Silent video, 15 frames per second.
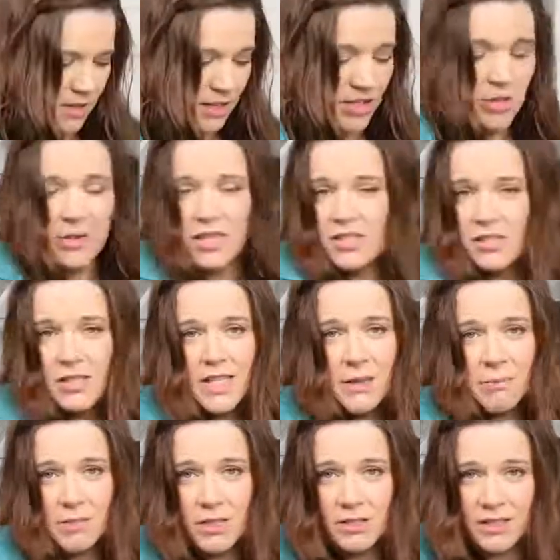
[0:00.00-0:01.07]
And you could just
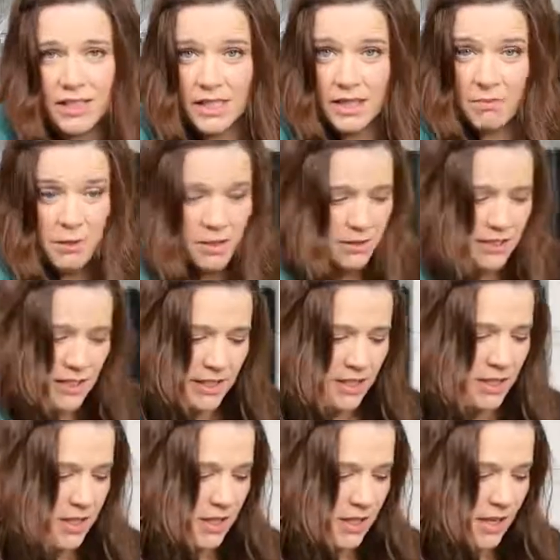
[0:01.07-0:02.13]
keep building and building
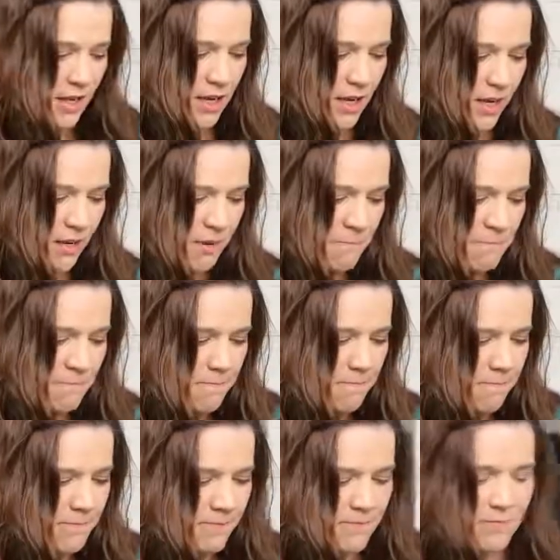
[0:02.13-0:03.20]
and
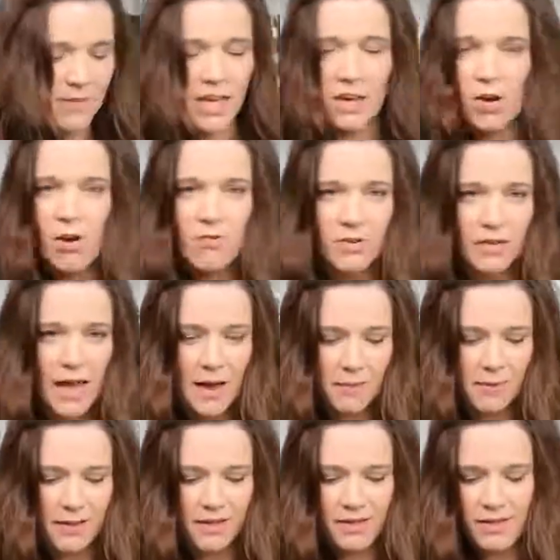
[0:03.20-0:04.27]

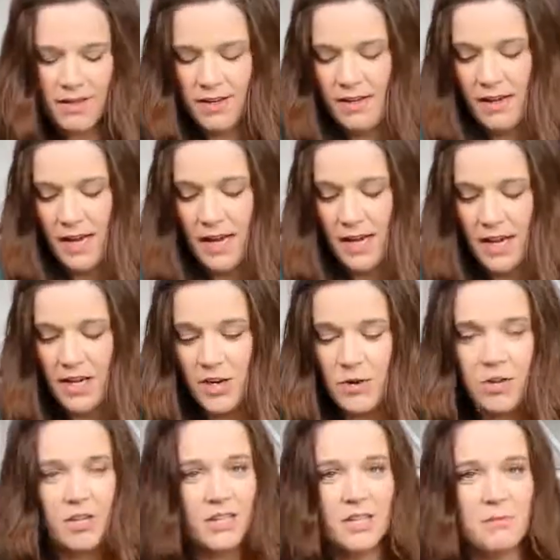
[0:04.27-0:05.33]
overlapping. And I know
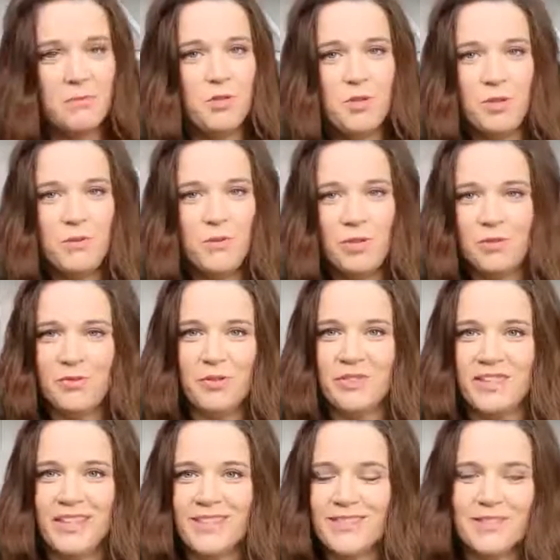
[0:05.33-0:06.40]
you're going to do beautiful
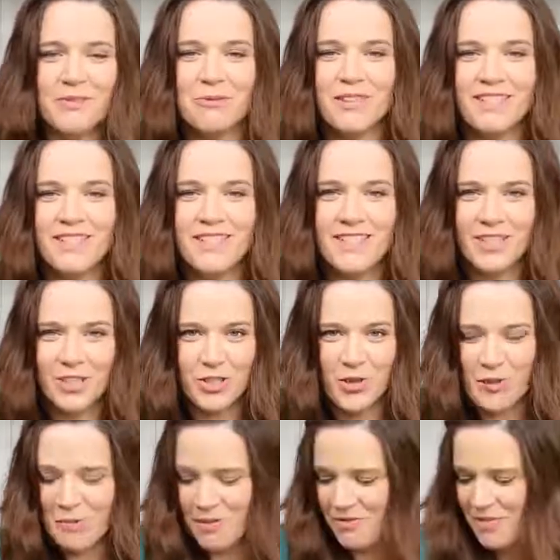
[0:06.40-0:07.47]
things and that we're going to see it
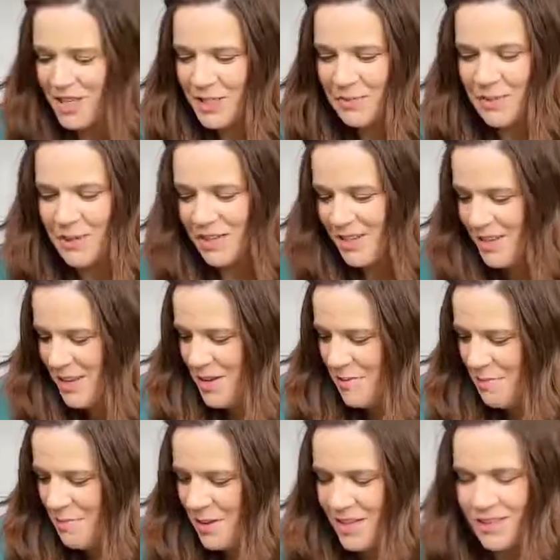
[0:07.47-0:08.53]
show up on Facebook.
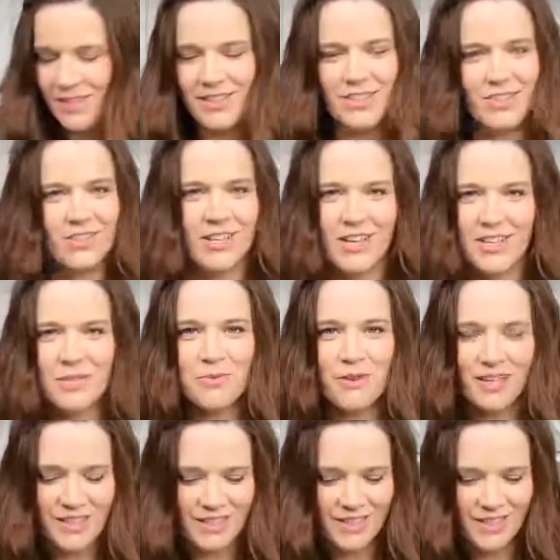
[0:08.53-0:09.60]
But I just
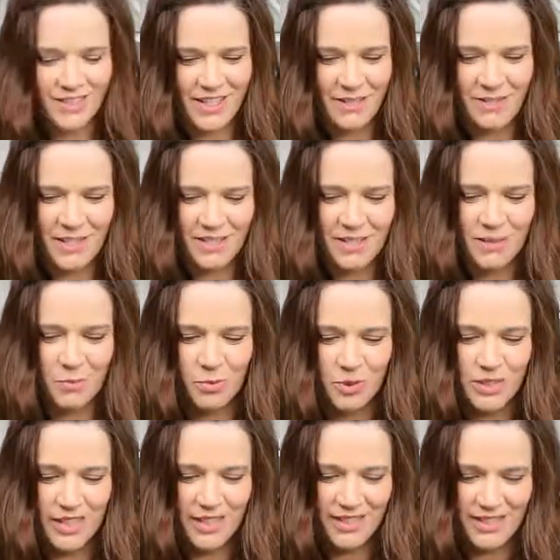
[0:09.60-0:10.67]
wanted to give you a simple
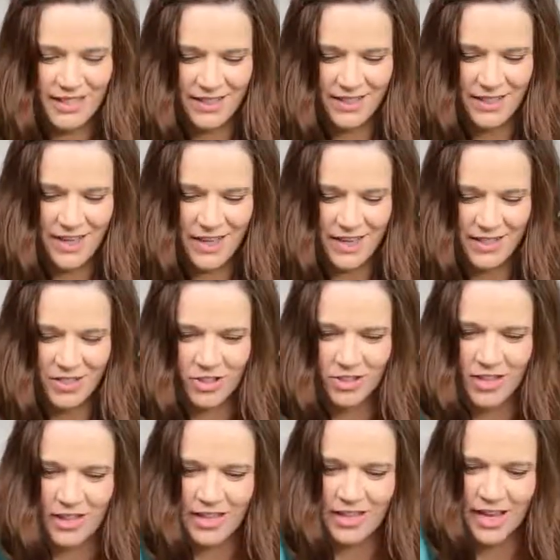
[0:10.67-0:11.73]
technique today to try to